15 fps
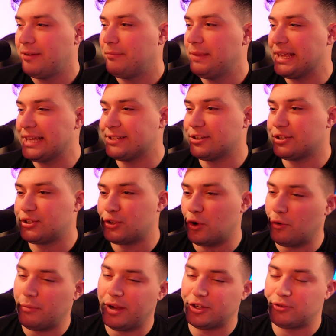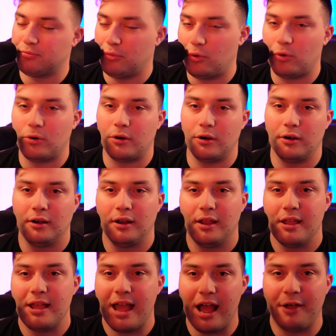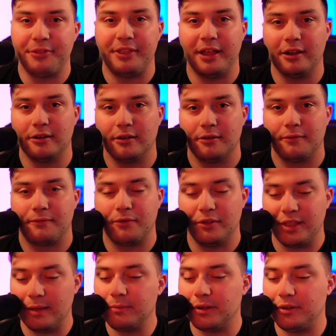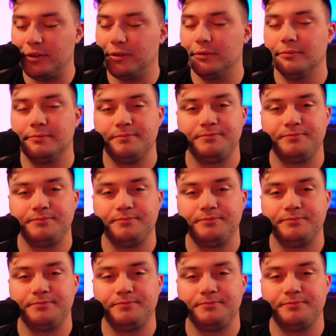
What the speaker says: because there's so much more out there for them to do.